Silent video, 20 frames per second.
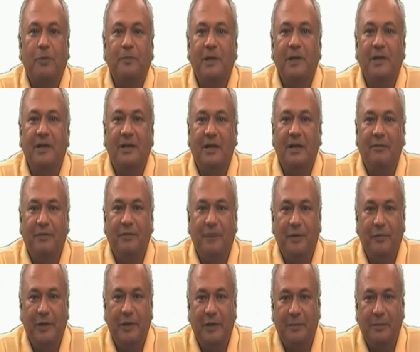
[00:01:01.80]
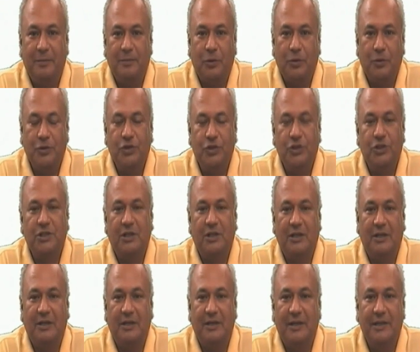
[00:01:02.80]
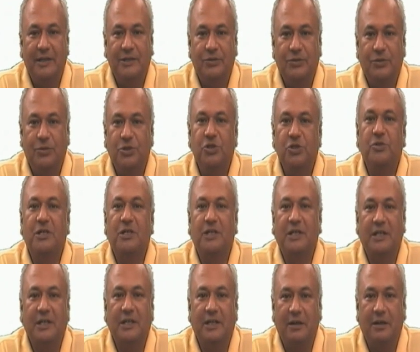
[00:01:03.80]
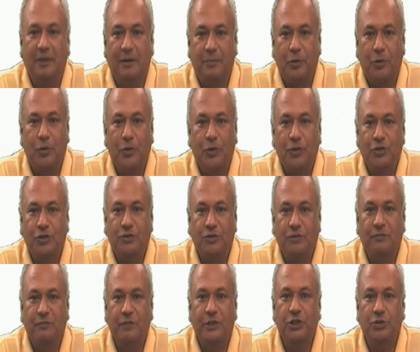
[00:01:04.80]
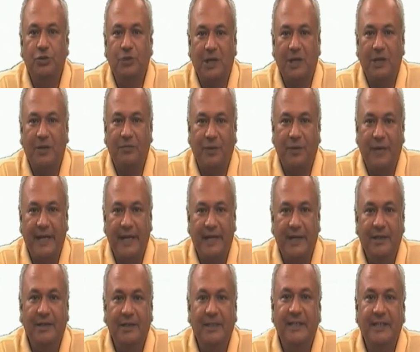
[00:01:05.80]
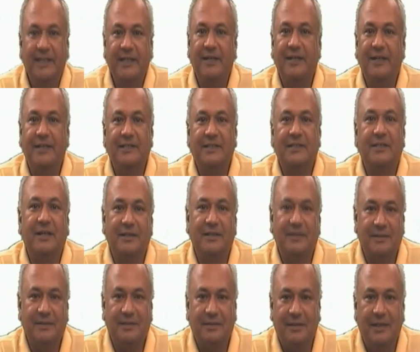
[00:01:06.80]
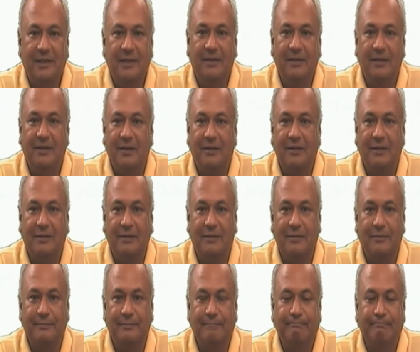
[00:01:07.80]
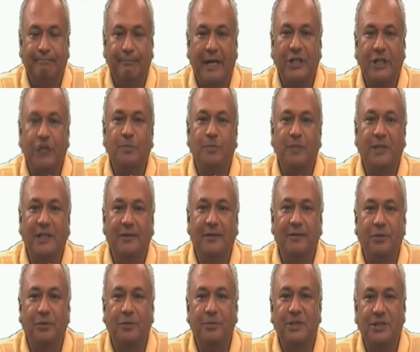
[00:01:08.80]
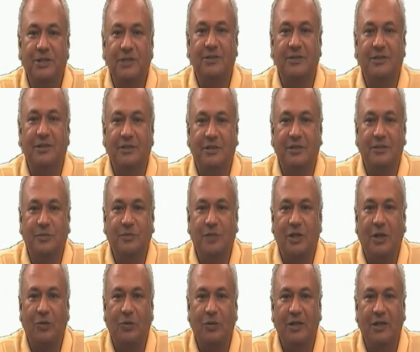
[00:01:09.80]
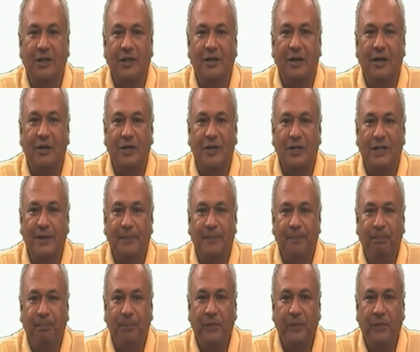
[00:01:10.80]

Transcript: popular and favorite approach is socio-technical approach, which you can find detailed discussed in Management Information Systems, Loudon and Loudon.